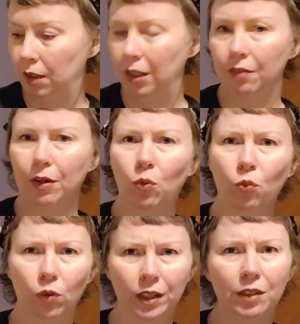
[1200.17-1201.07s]
Now, if I
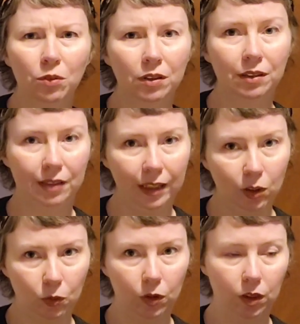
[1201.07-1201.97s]
really wanted to
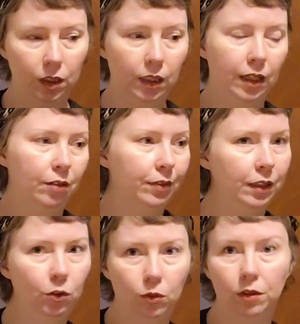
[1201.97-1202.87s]
take one and I
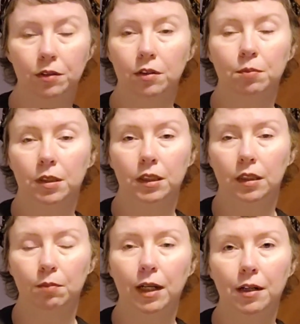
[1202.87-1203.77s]
found one or
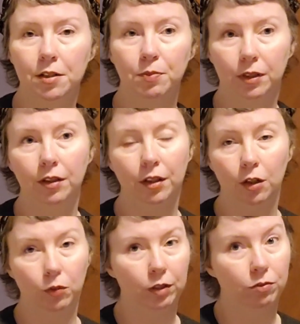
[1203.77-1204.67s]
something, my husband, you
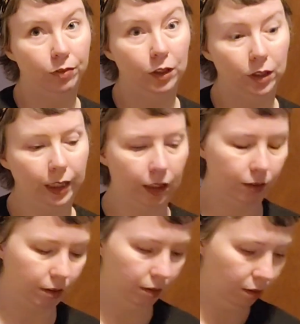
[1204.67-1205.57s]
know, we'd figure it out.